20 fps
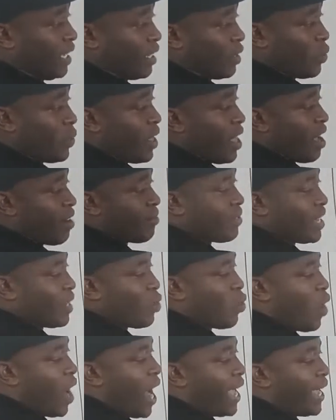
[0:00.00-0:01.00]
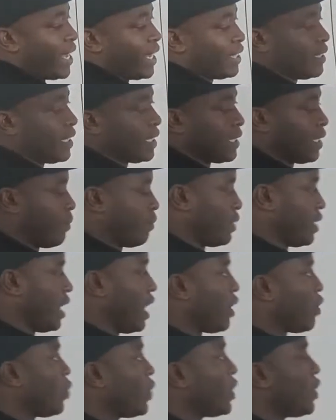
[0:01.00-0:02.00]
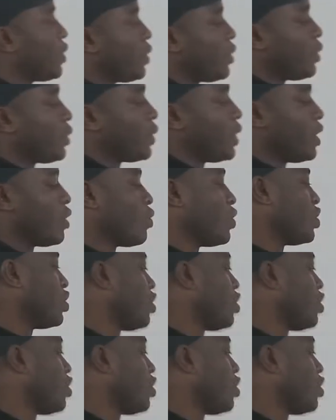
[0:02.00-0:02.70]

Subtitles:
we have the y-intercept, and we know the equation